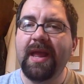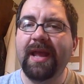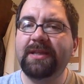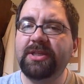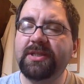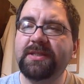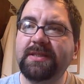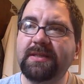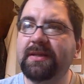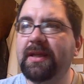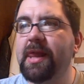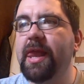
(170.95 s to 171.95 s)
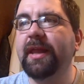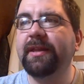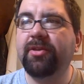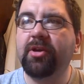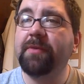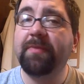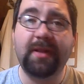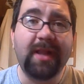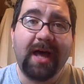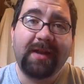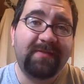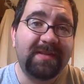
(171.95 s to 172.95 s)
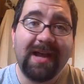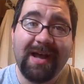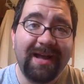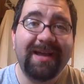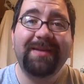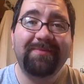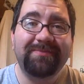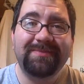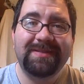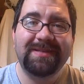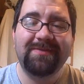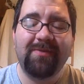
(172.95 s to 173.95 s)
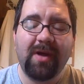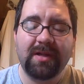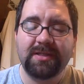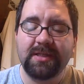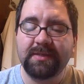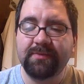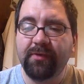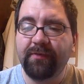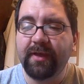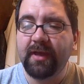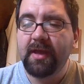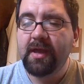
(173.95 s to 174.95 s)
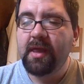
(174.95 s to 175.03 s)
It's just, it took up a lot of time to watch this movie.